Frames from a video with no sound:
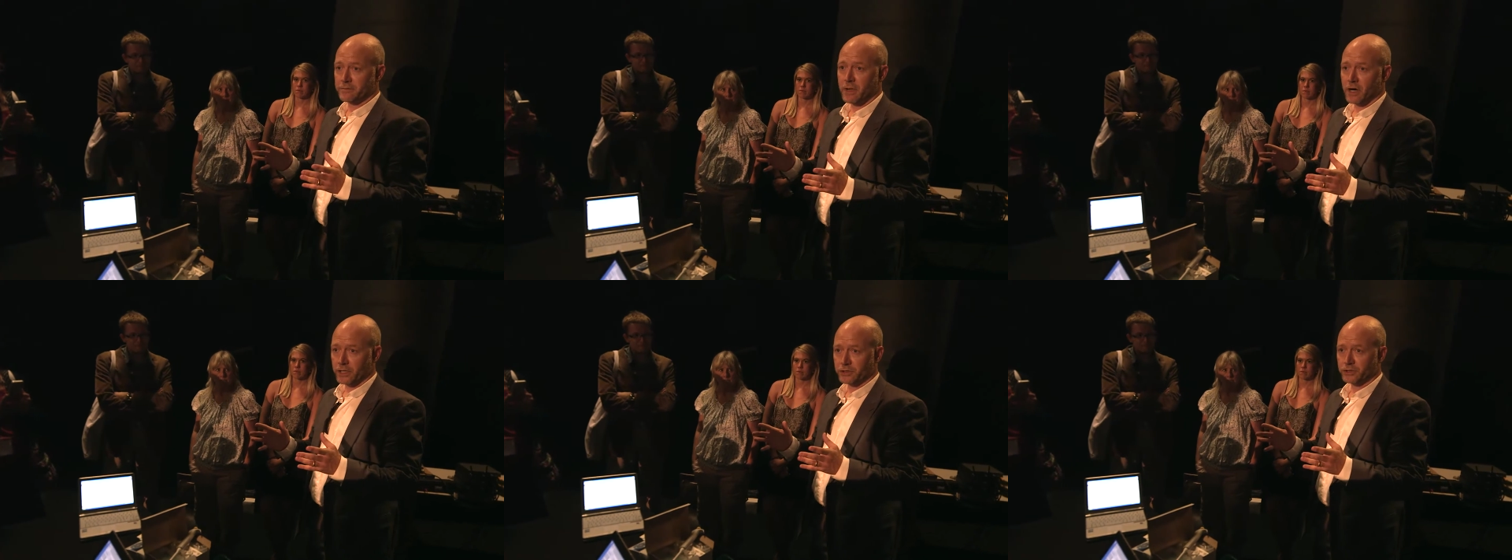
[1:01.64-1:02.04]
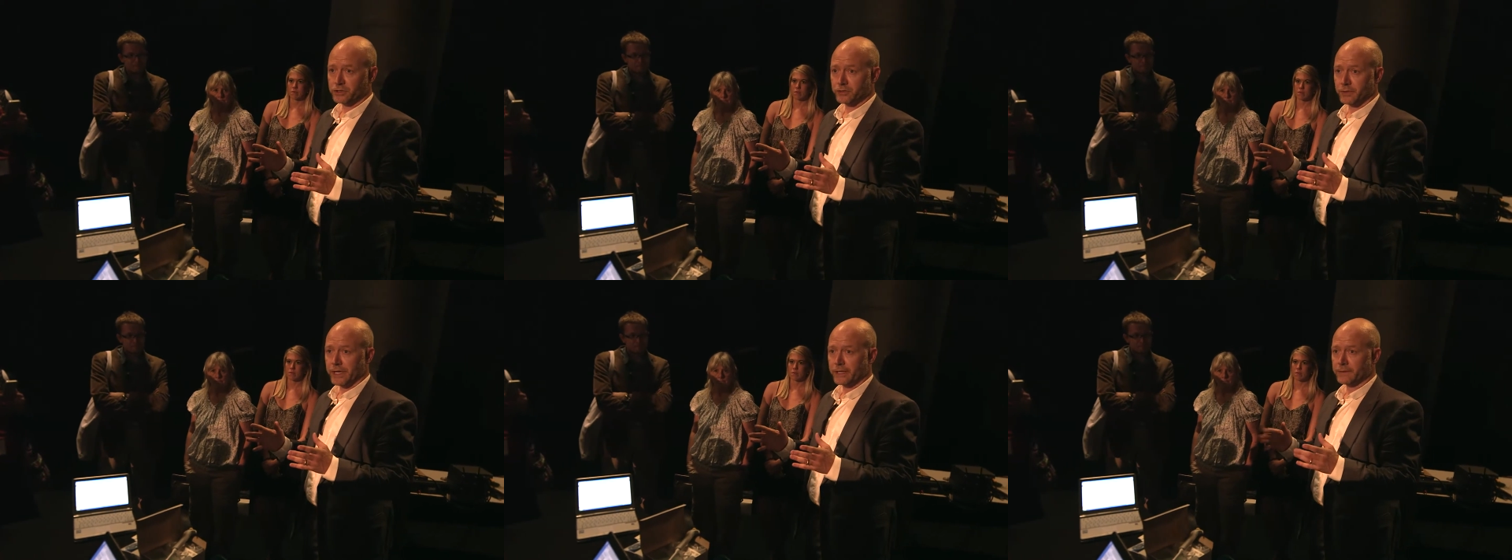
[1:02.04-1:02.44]

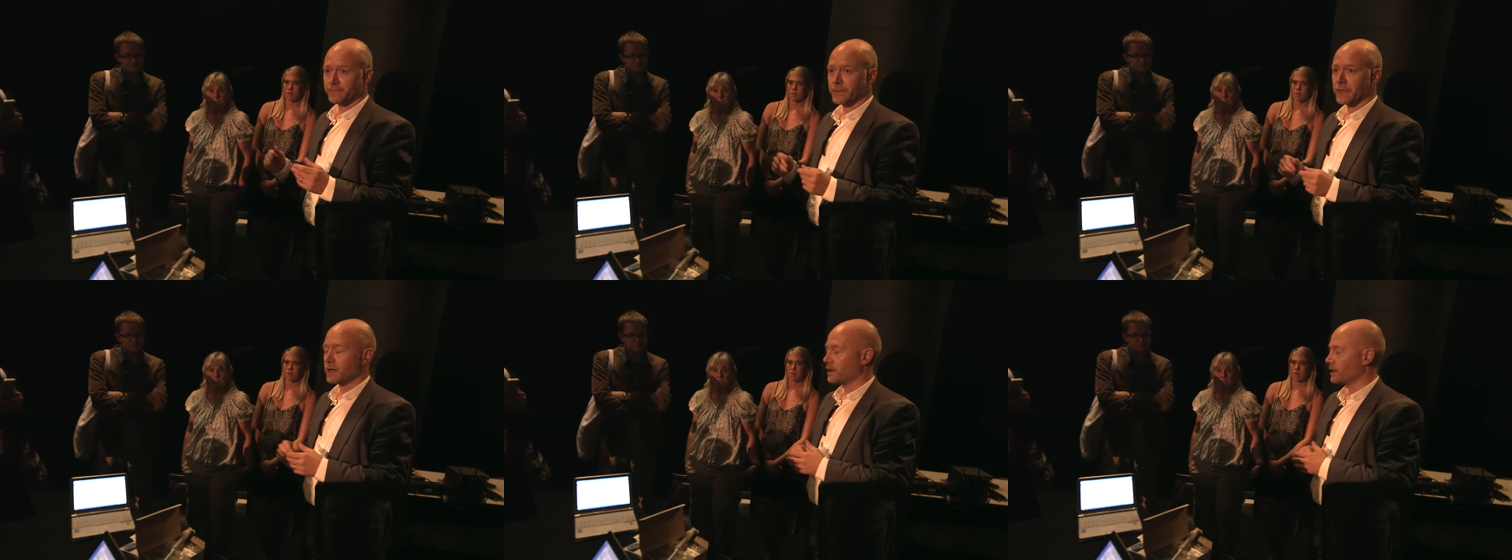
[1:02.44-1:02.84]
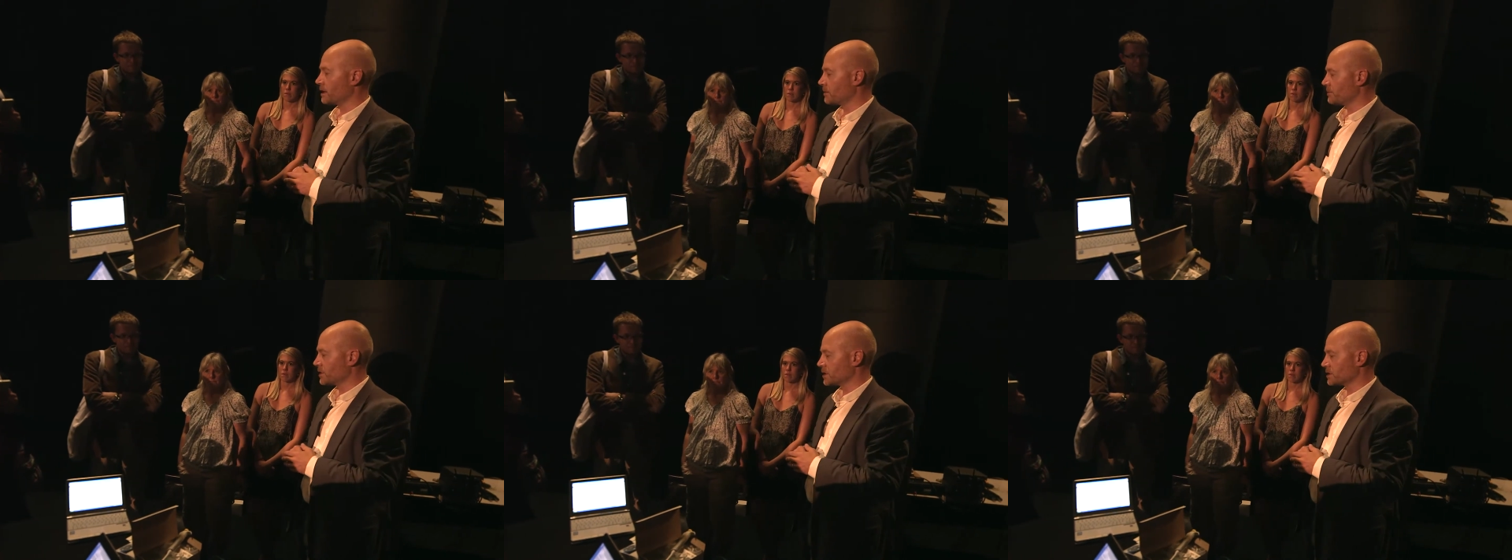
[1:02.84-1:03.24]
monitoring,
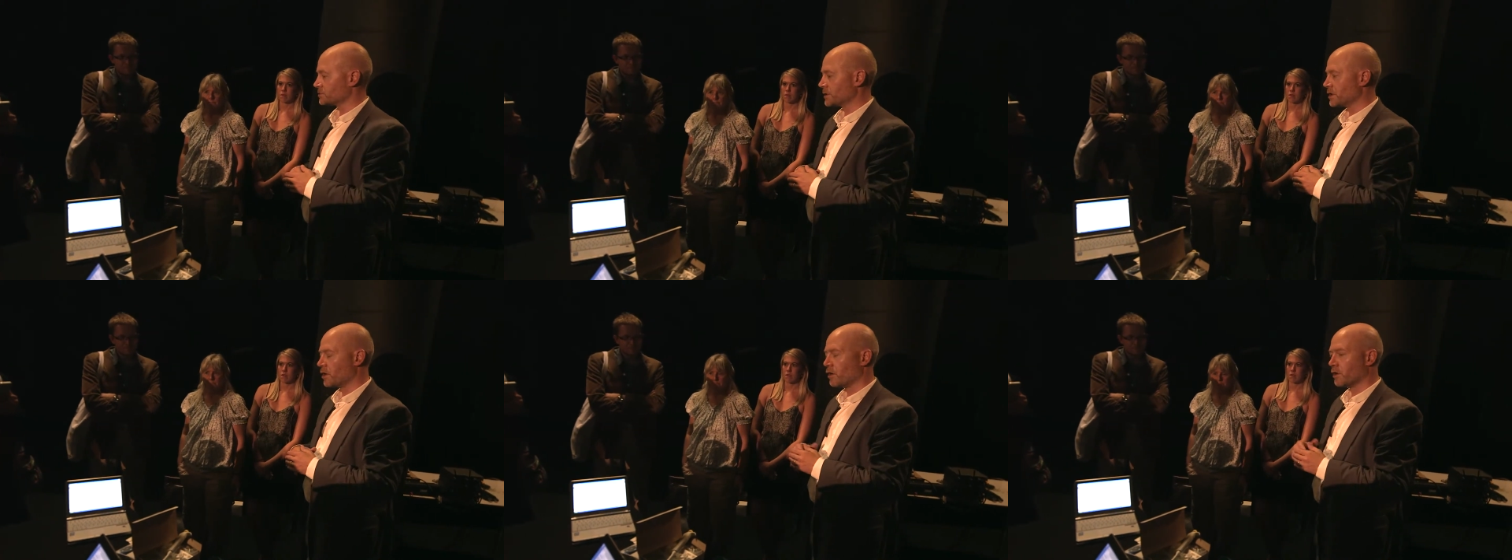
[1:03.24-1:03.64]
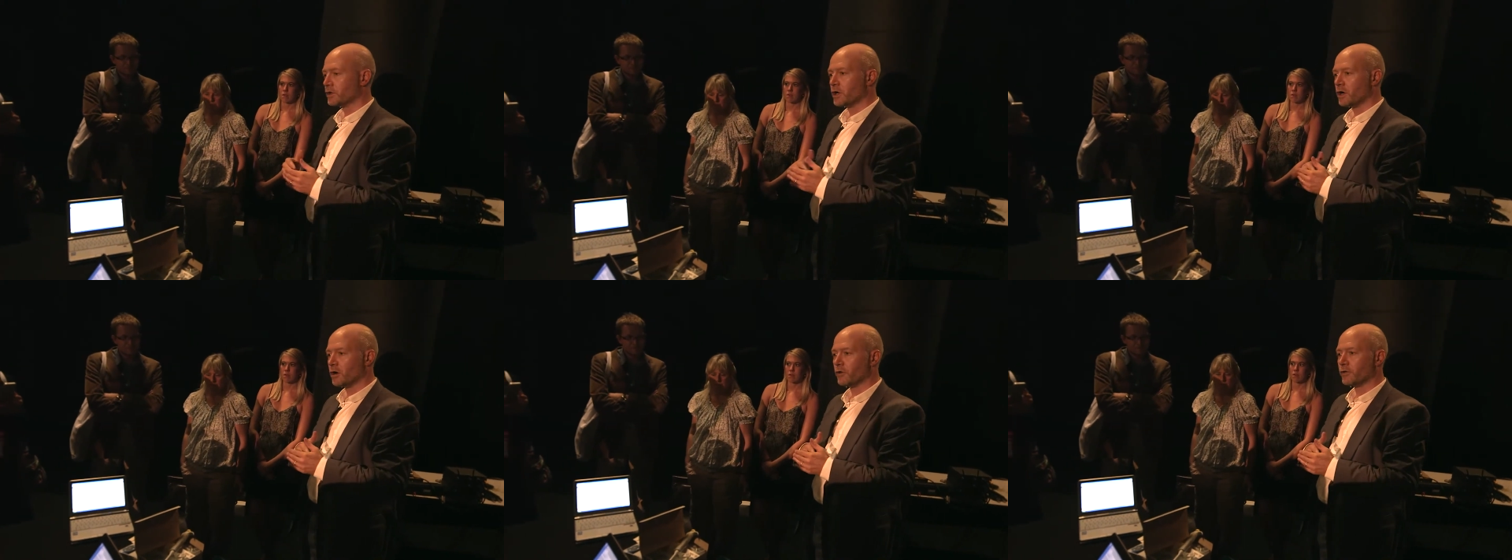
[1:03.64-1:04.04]
because we all
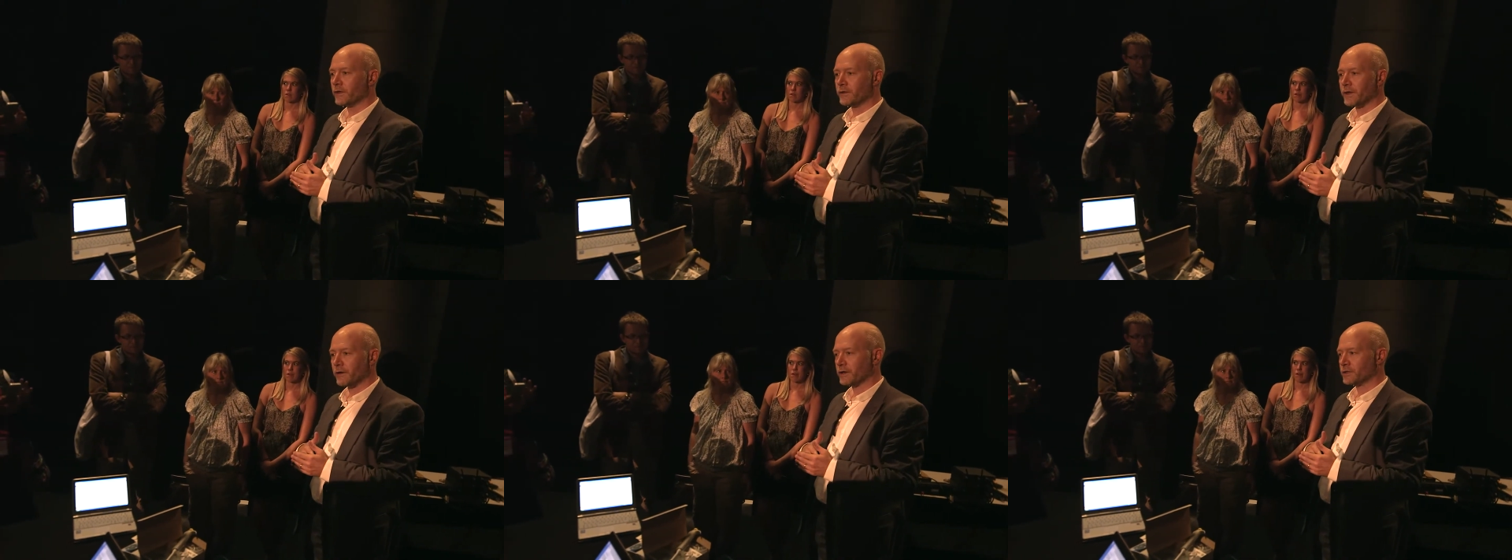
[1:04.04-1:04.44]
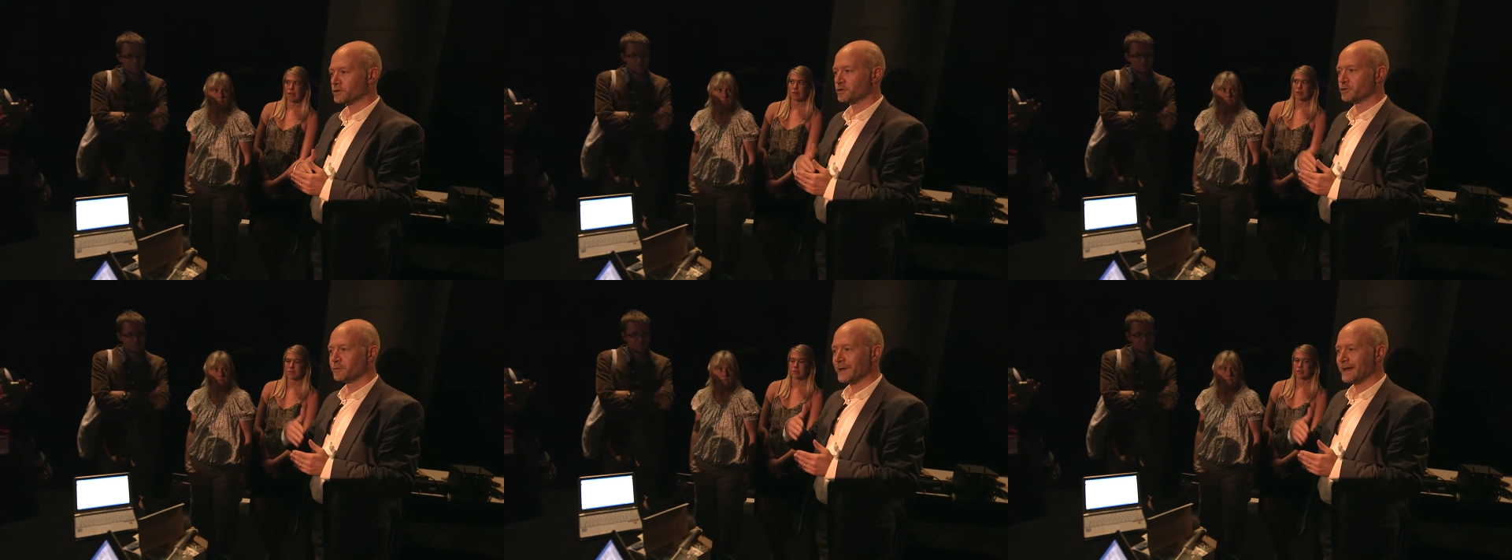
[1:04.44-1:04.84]
know that there are
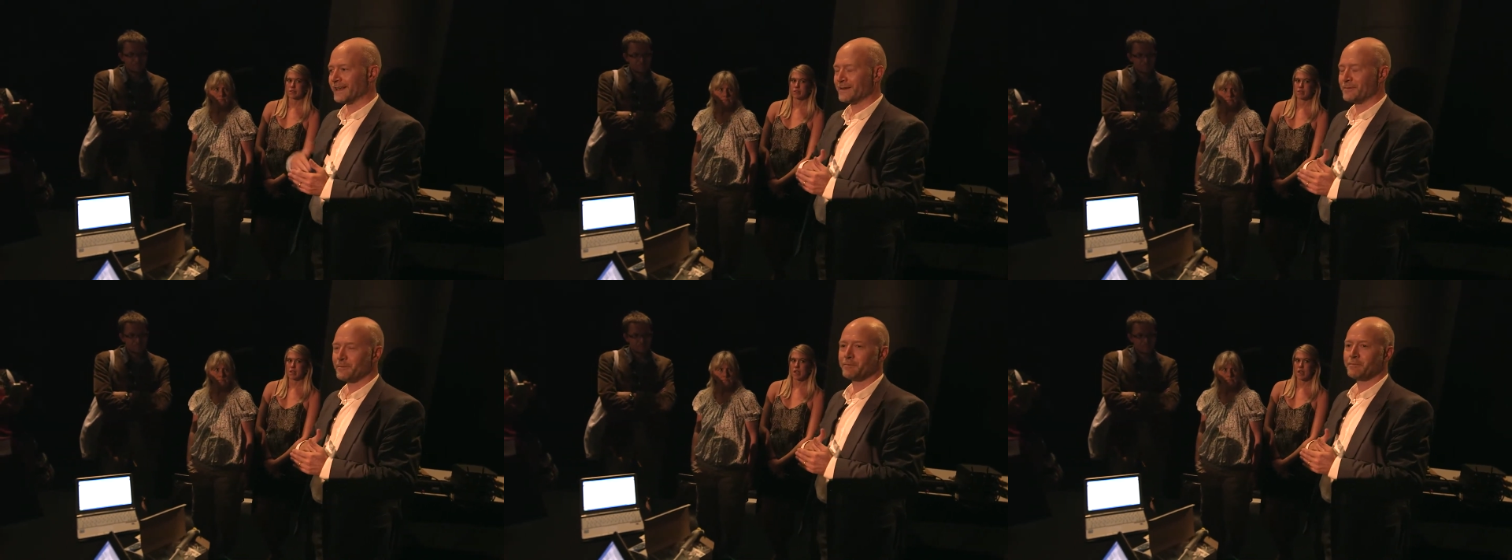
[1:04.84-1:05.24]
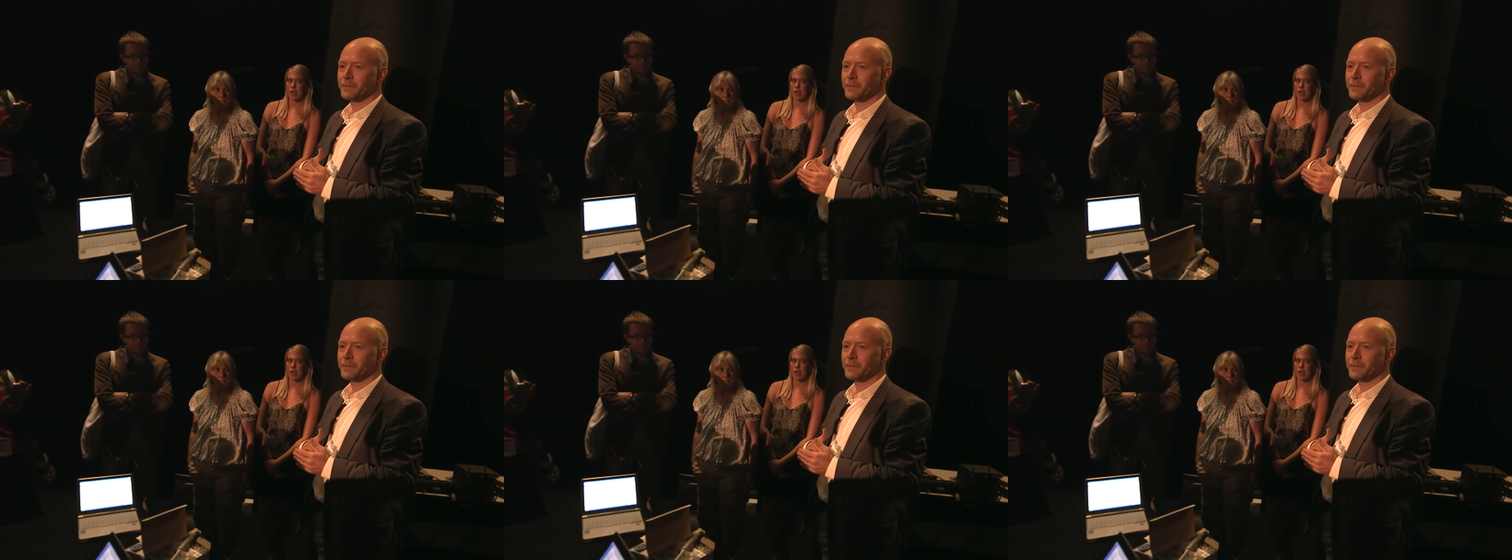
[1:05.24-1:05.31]
too many